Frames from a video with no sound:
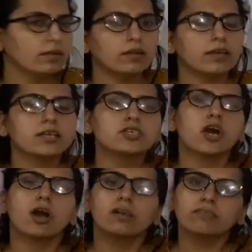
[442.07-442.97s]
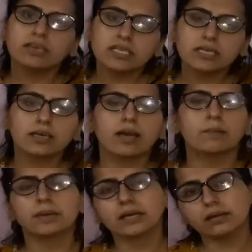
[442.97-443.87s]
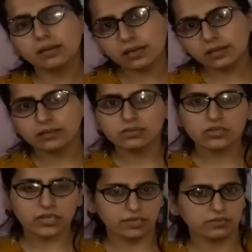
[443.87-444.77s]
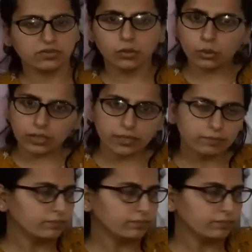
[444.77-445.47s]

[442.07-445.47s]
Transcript: is always a chemical change. Okay.